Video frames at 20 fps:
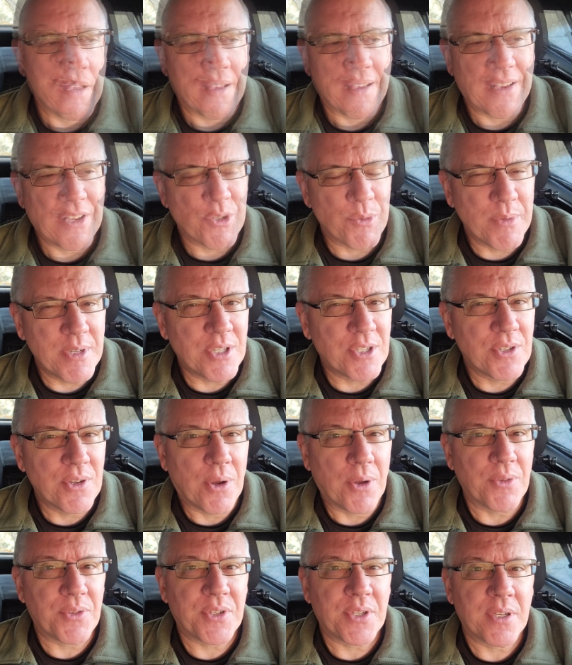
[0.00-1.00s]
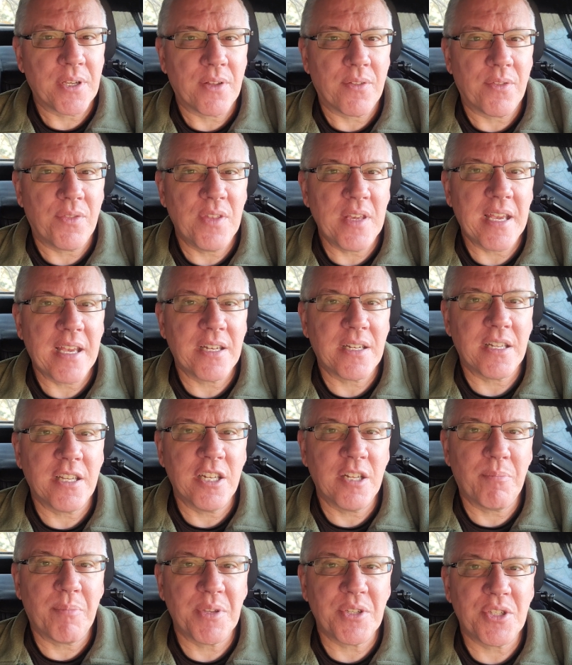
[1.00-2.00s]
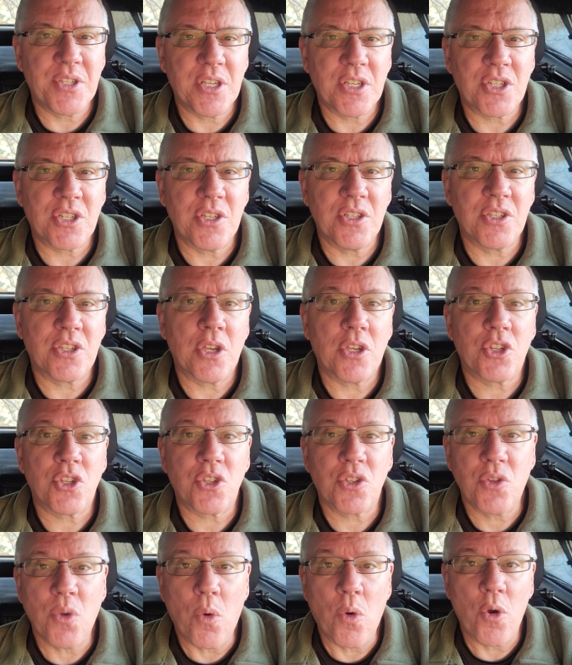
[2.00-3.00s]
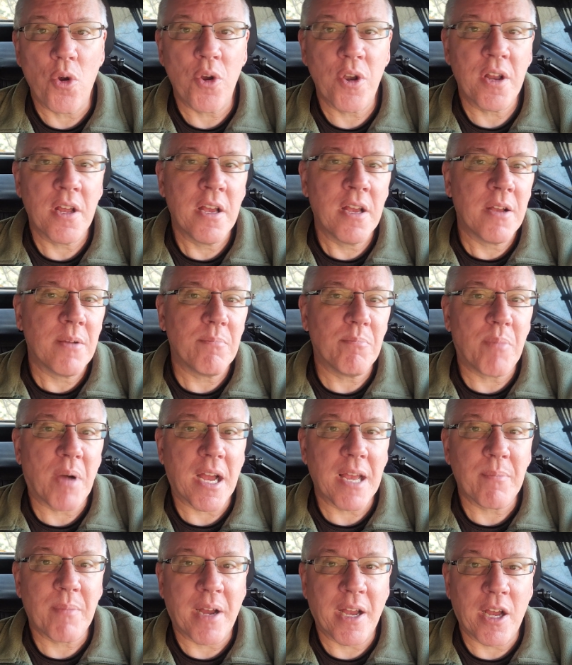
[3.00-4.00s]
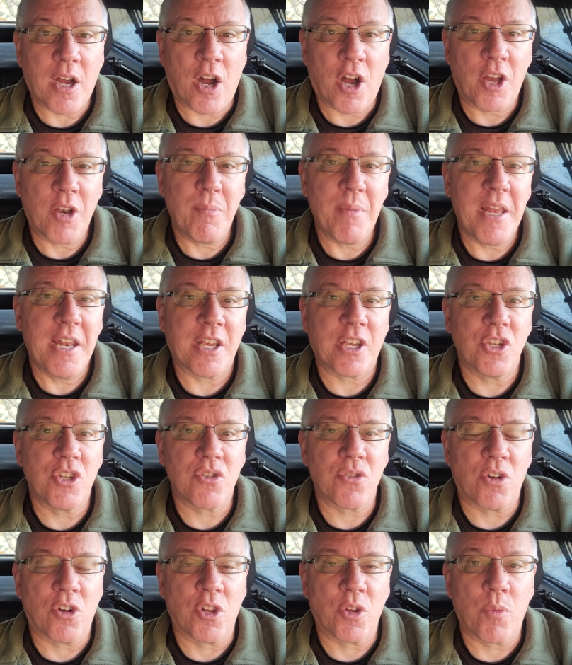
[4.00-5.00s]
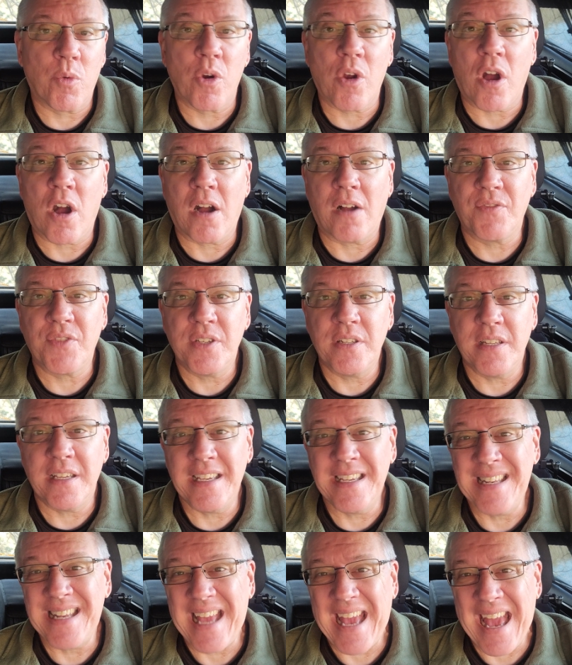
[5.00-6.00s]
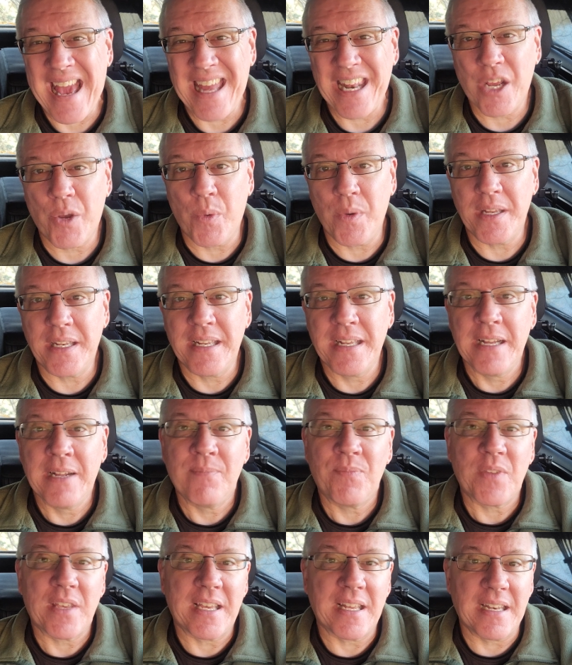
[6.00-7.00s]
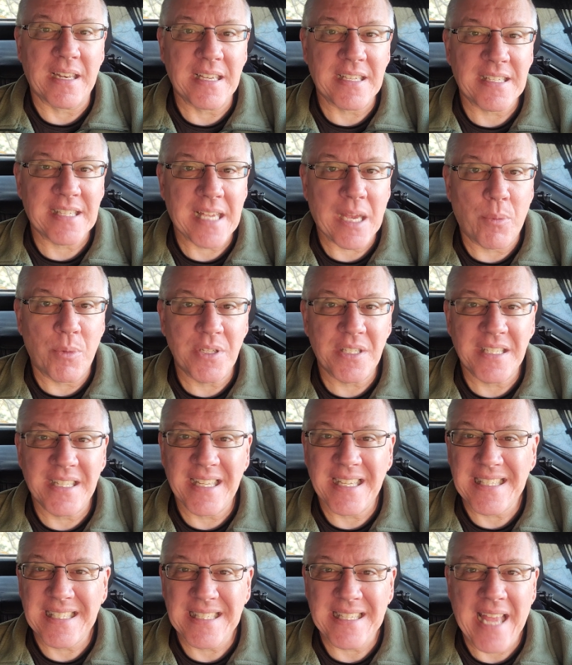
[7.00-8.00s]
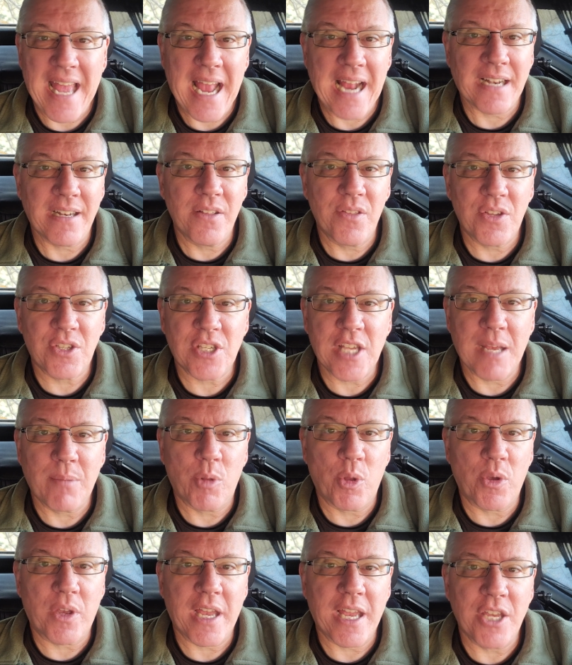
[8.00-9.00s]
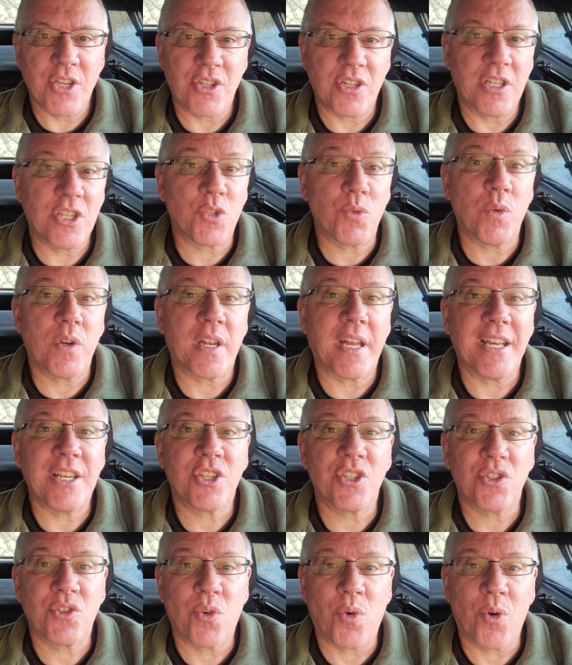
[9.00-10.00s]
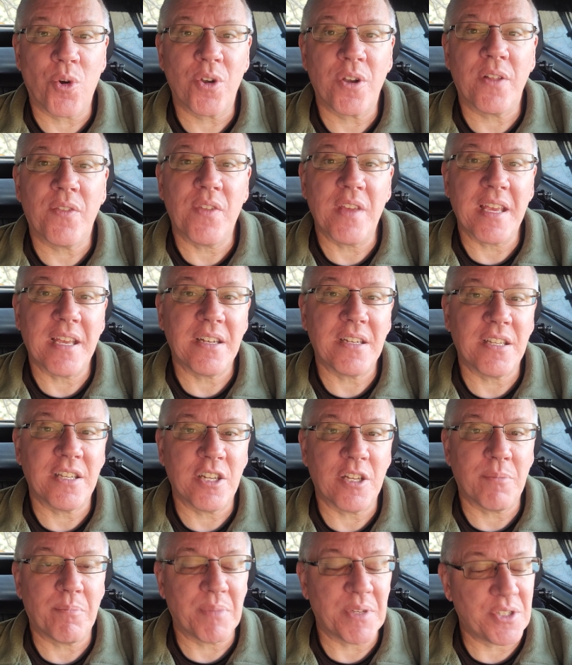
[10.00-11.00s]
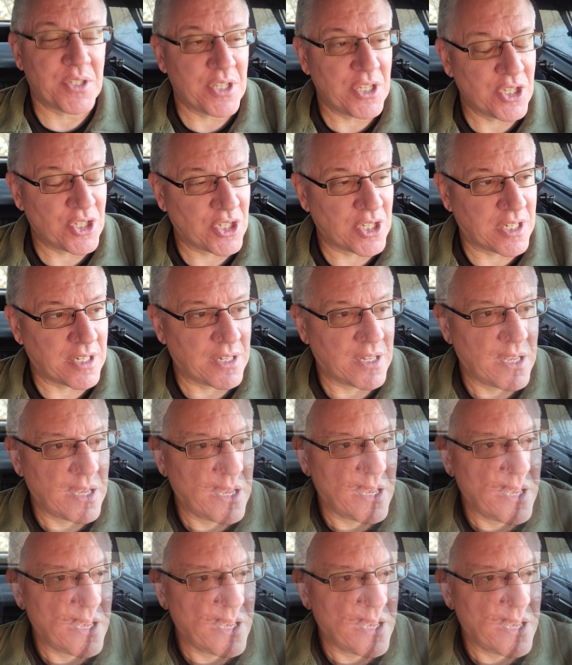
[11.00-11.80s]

As a result, the antenna positions stored by my automated controller were often inadequate unless I was in exactly the same location as when I stored the antenna position.